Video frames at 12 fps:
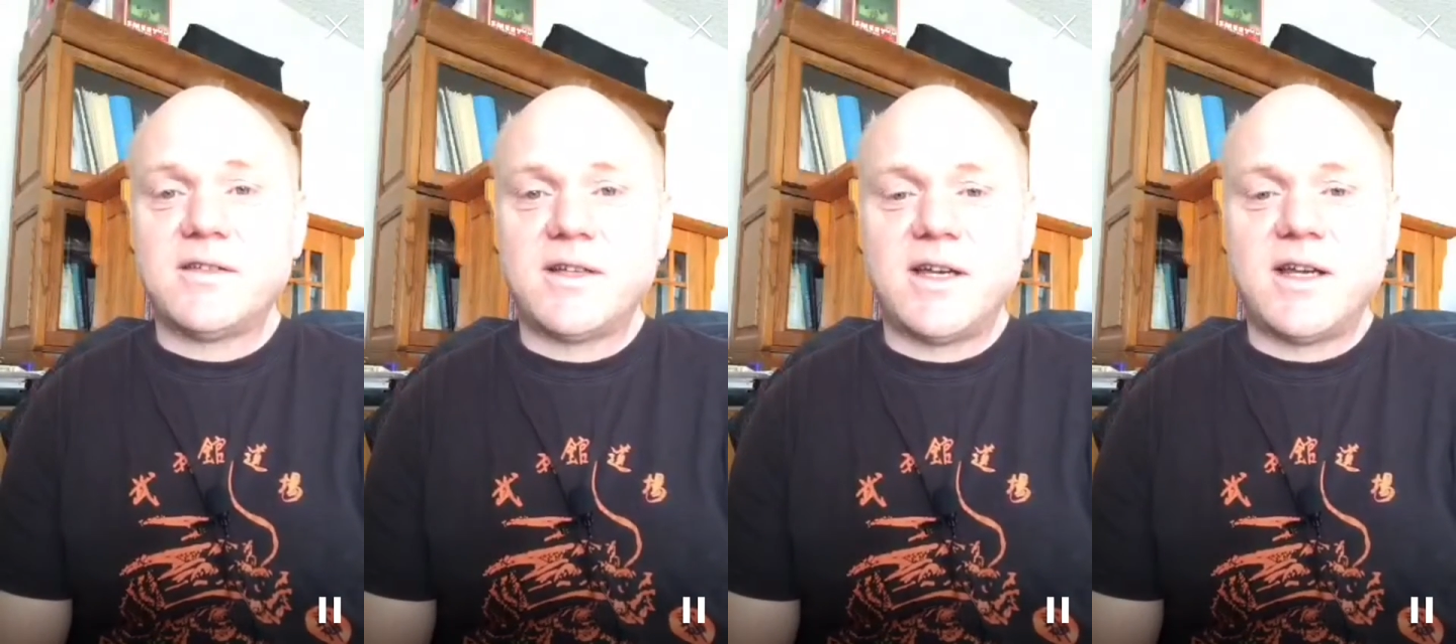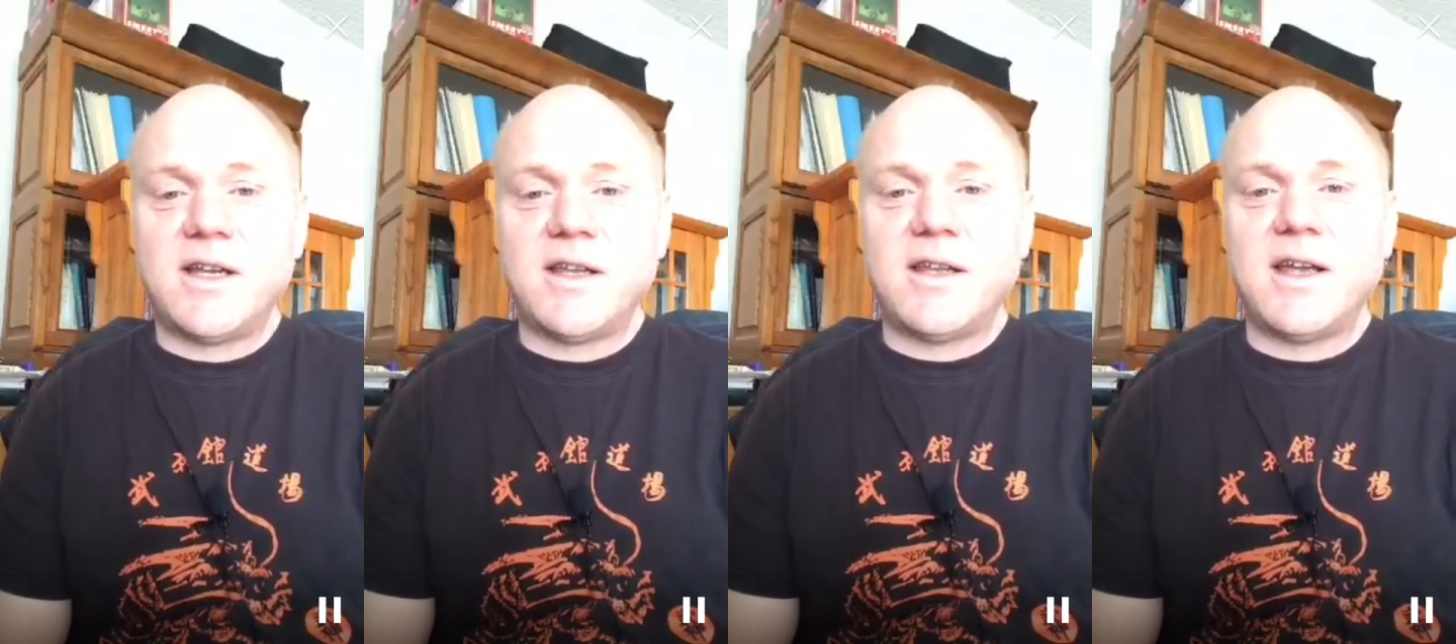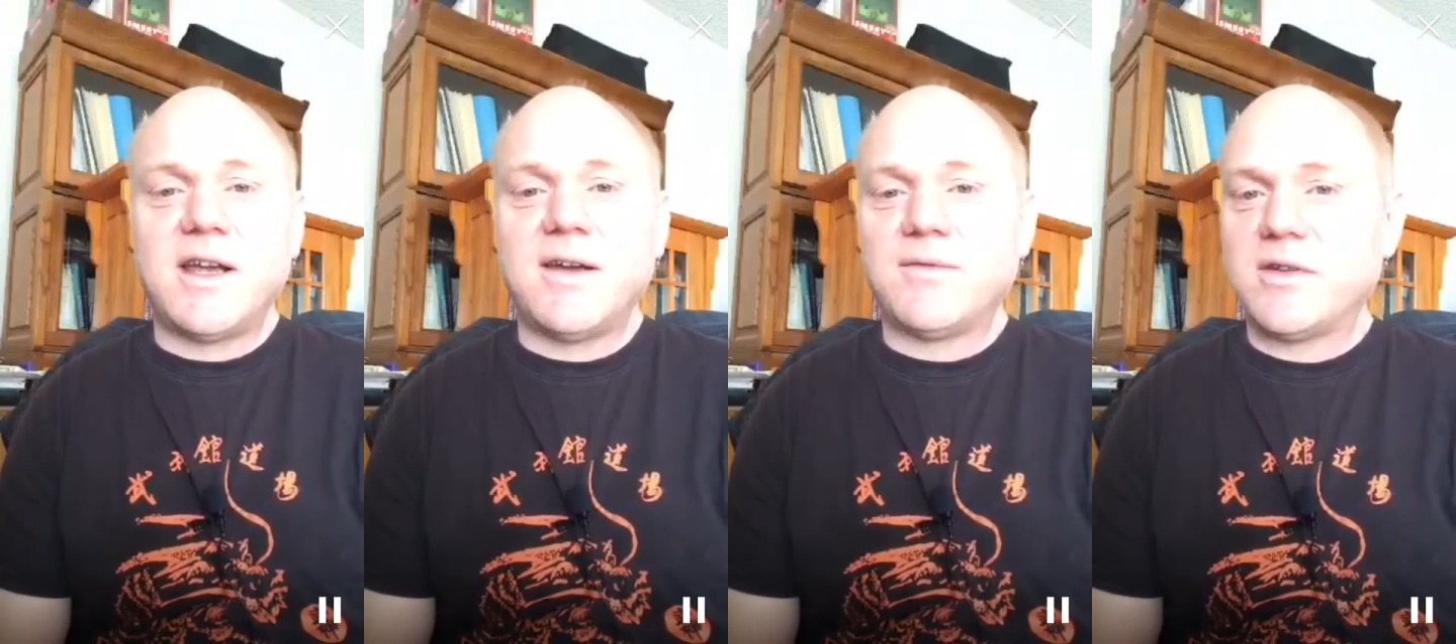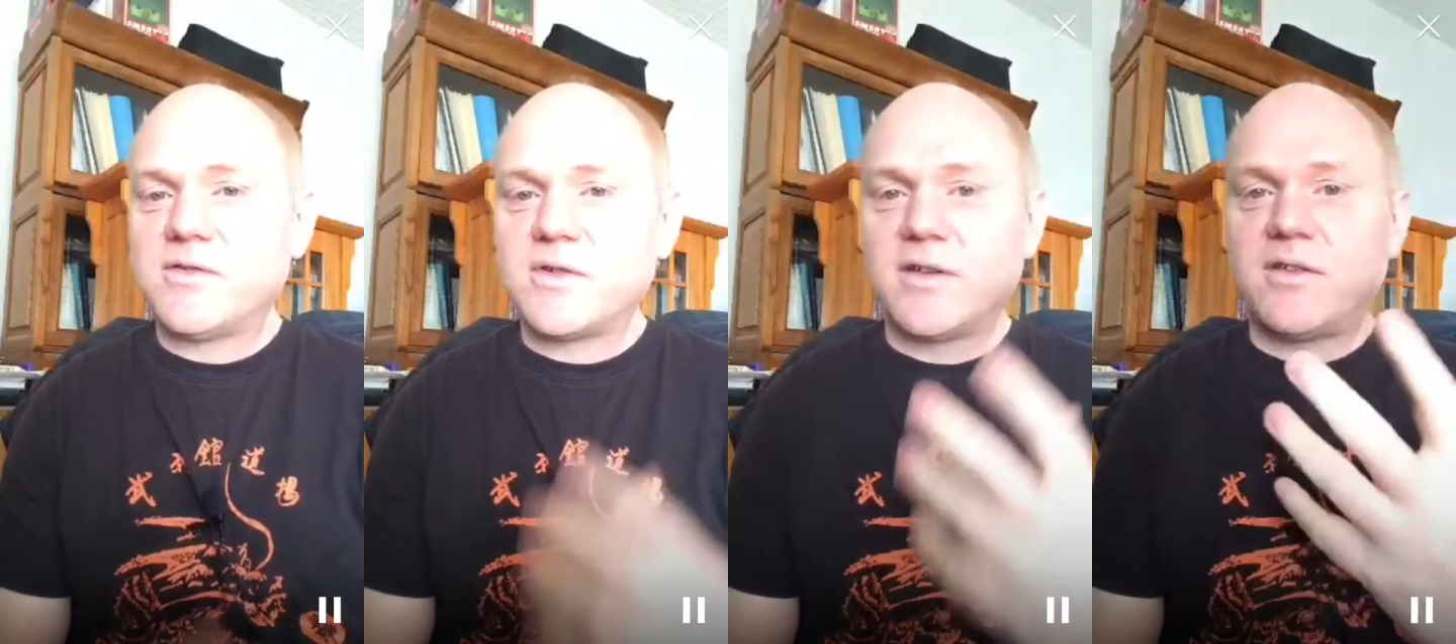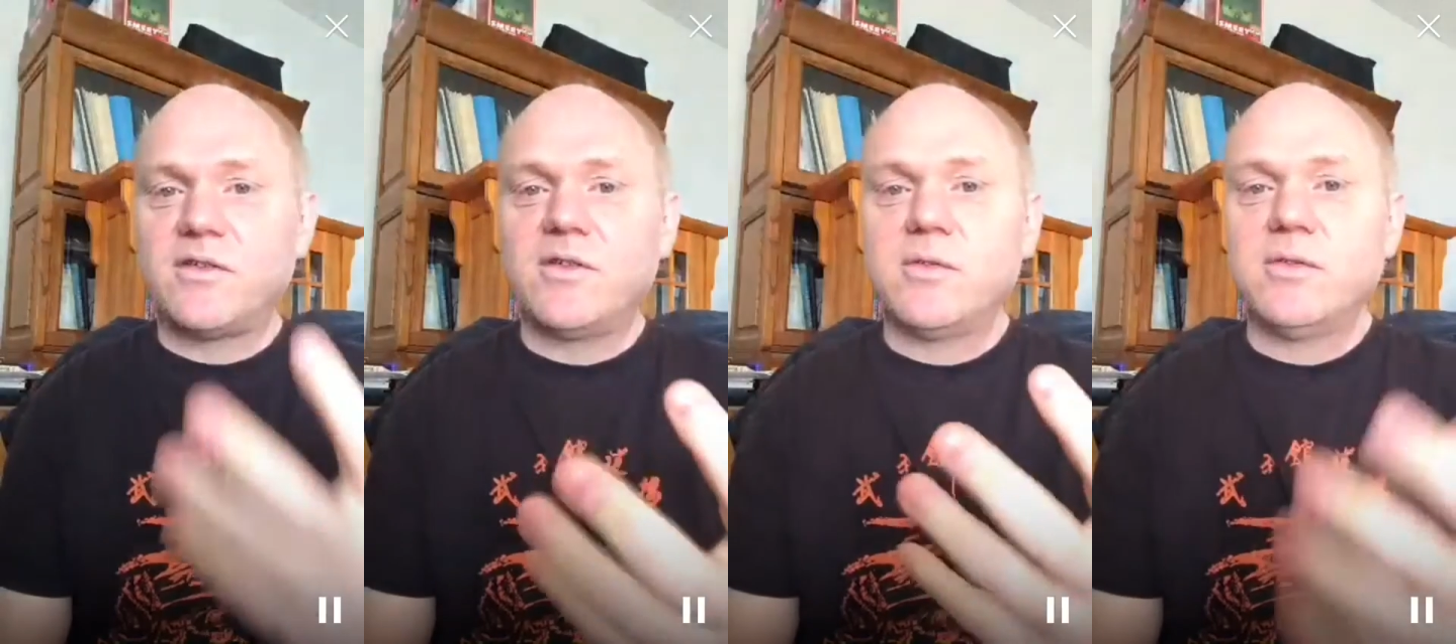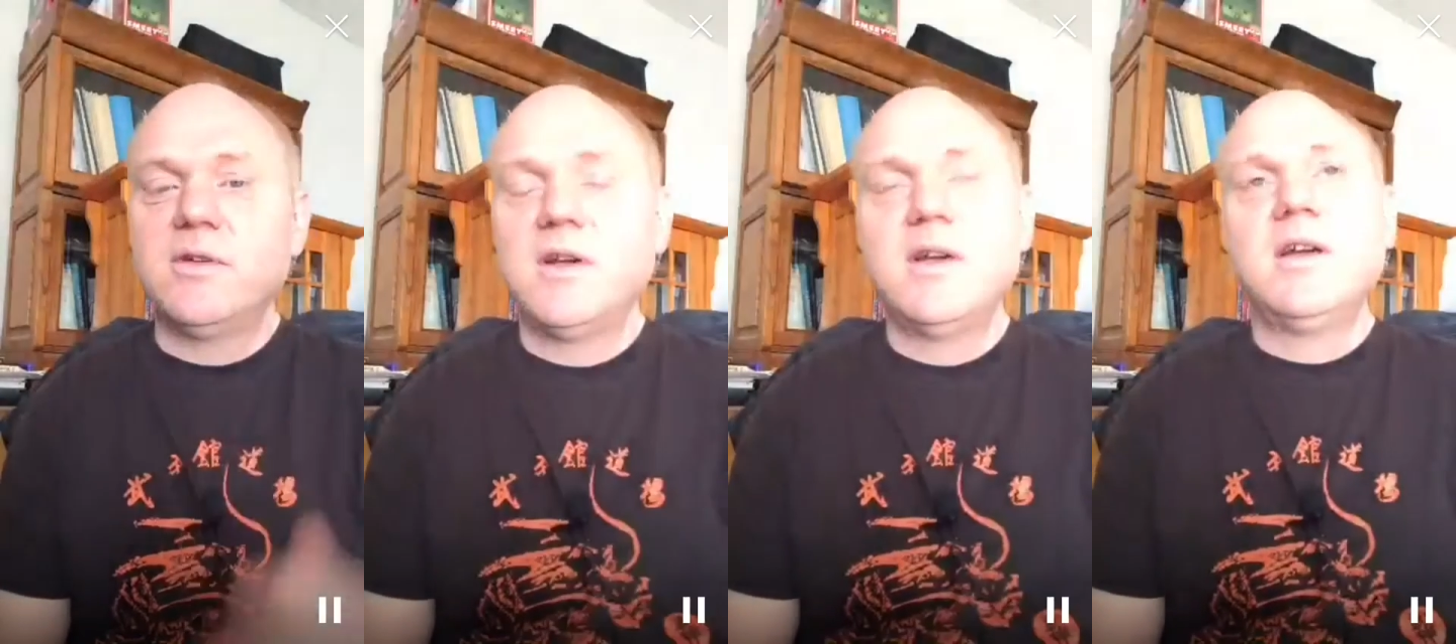and they have to trust you.